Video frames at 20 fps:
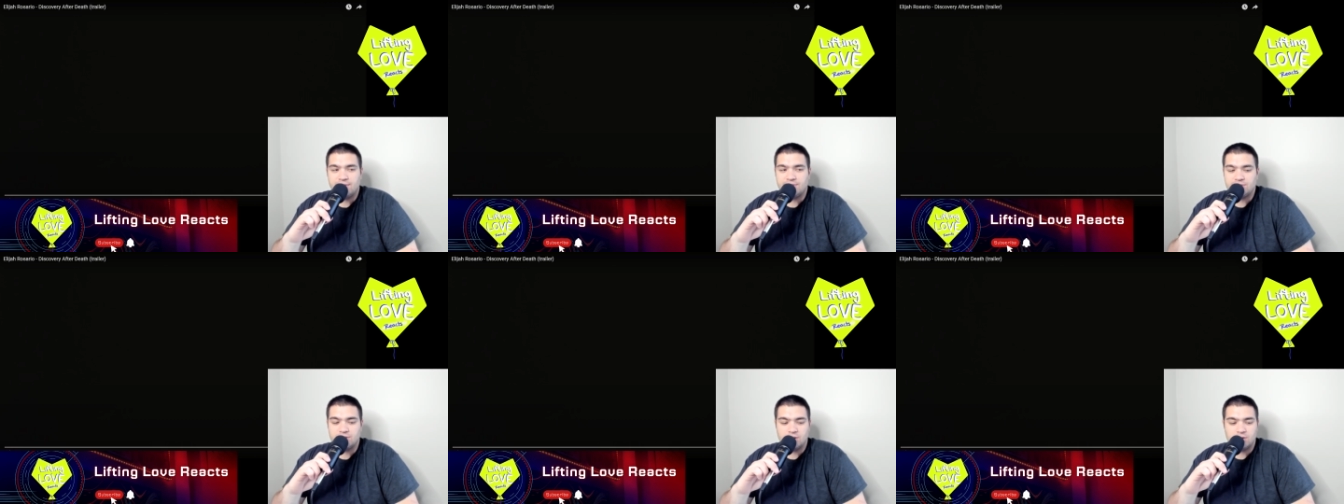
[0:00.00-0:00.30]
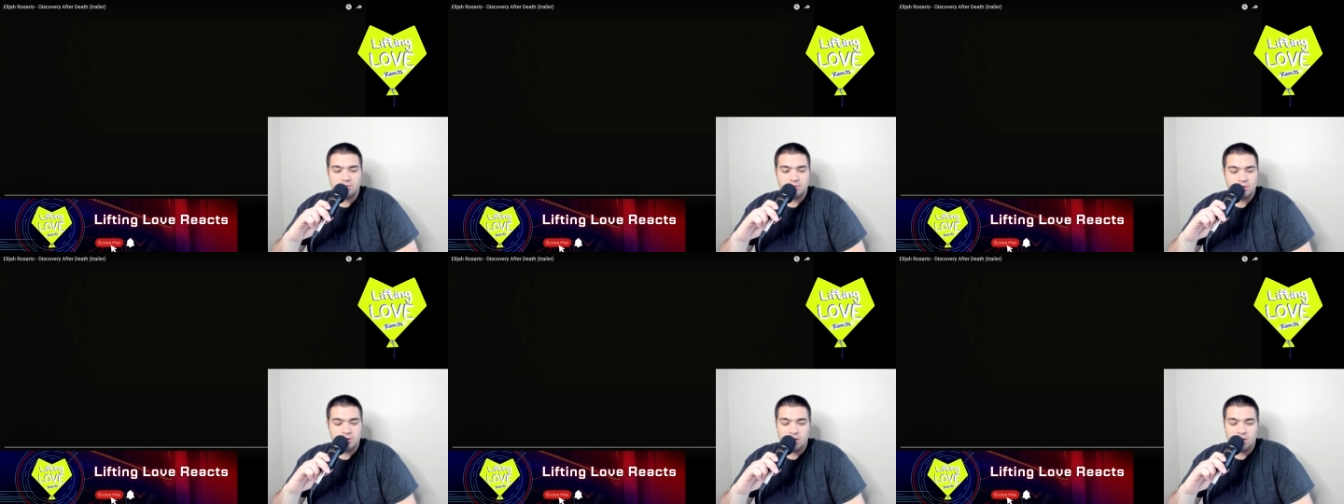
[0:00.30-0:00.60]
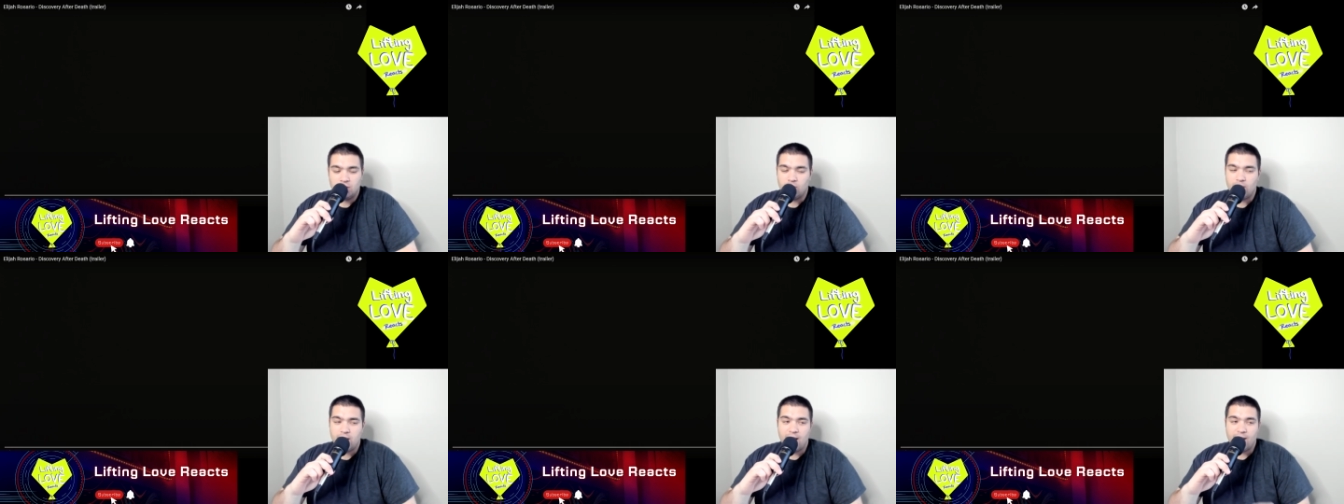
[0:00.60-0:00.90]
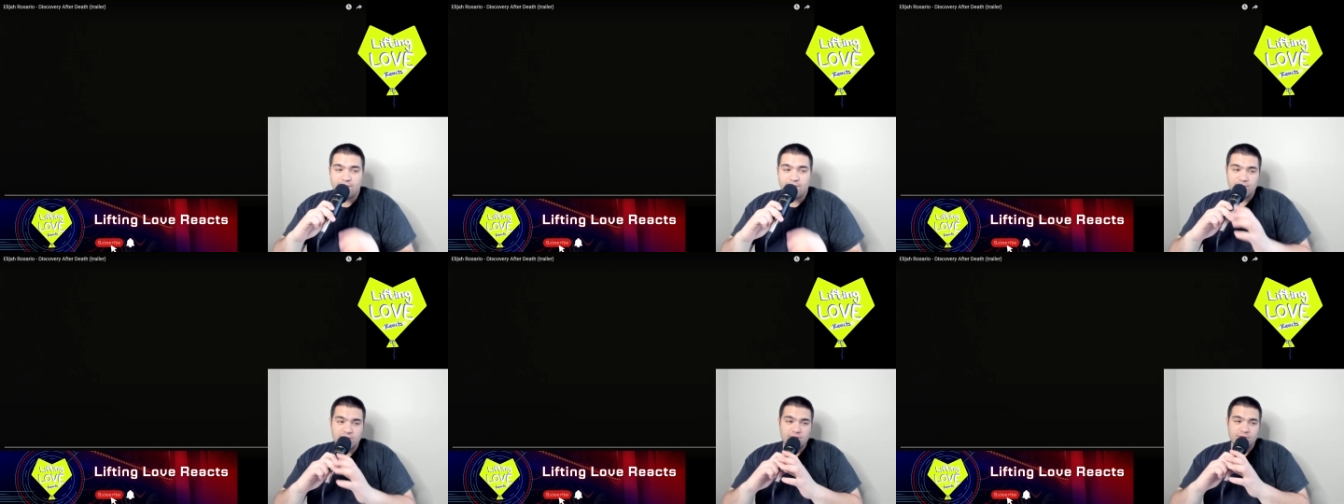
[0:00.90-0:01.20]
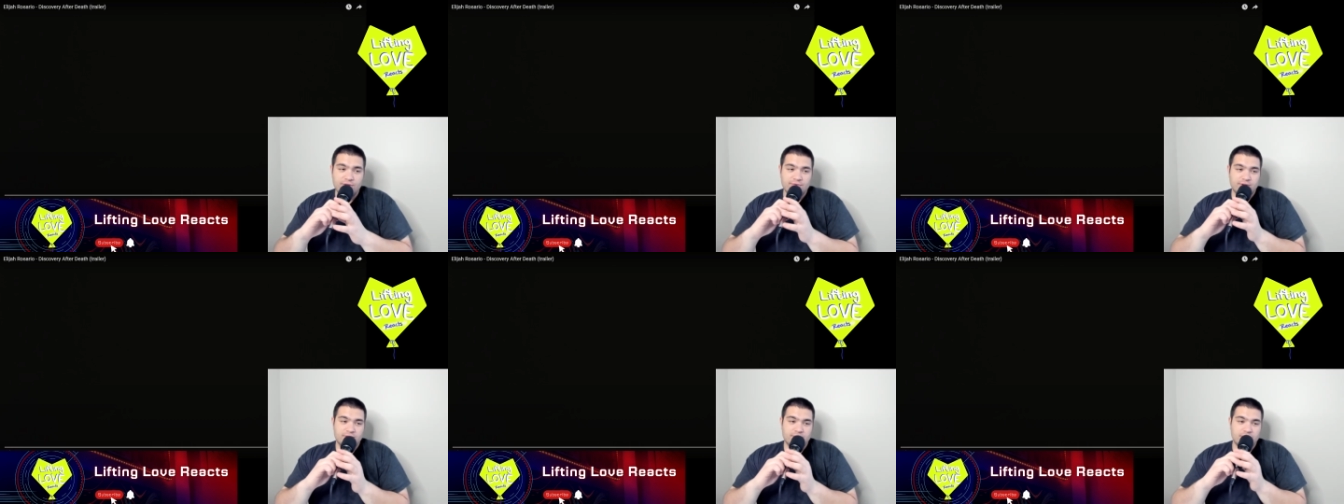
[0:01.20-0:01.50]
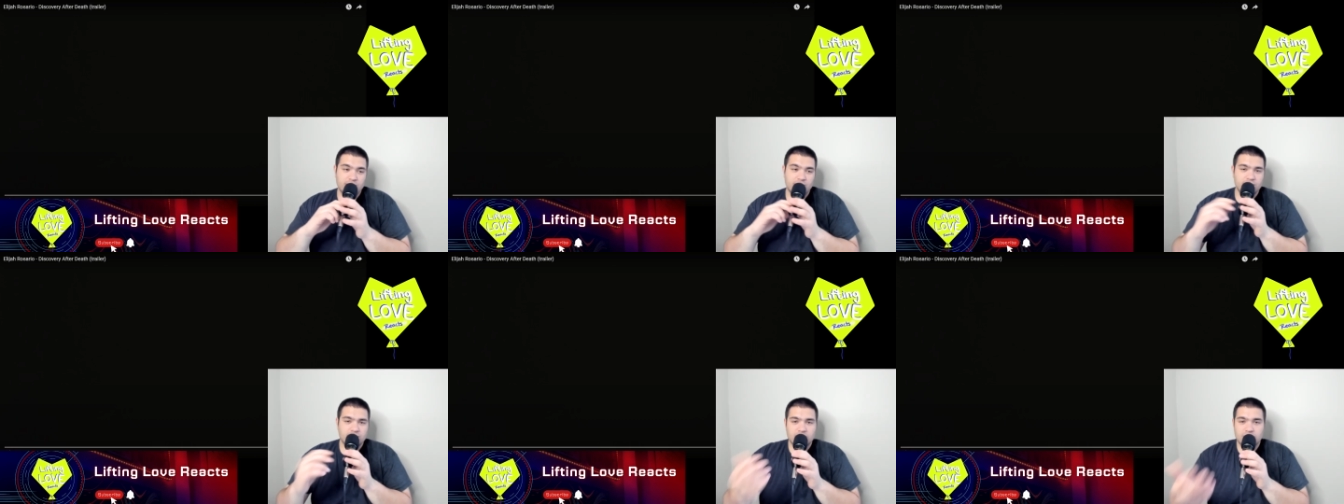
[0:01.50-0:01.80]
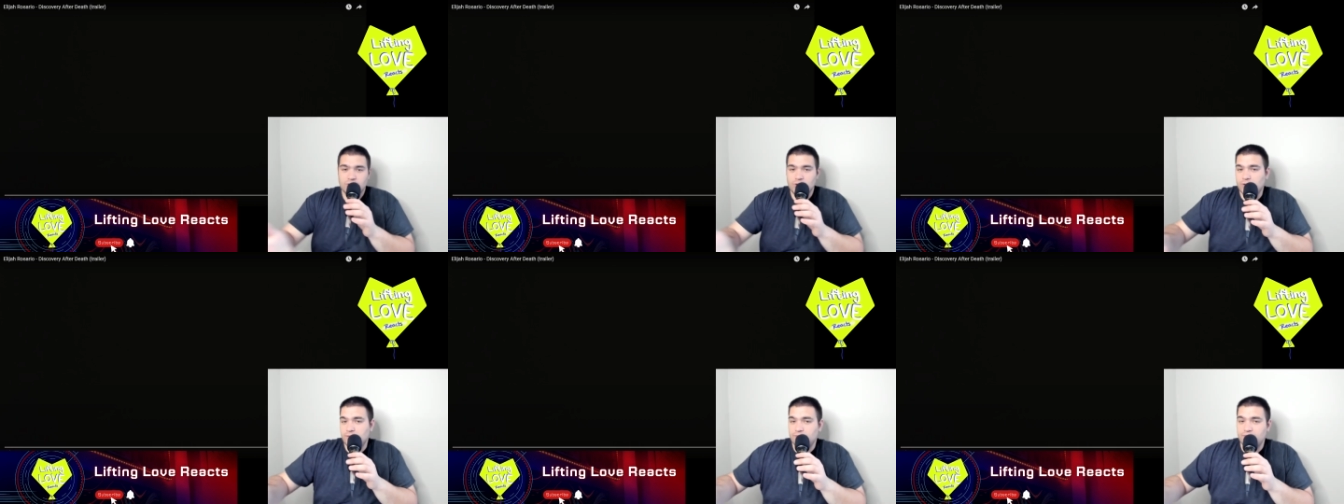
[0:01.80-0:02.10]
So, without further ado, it's a
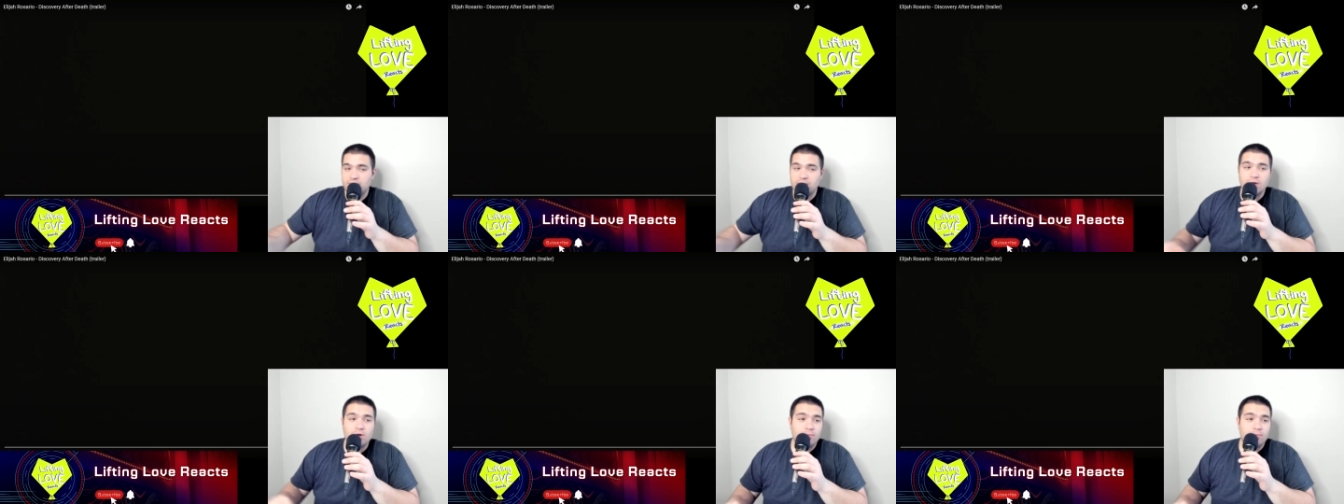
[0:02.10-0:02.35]
short video,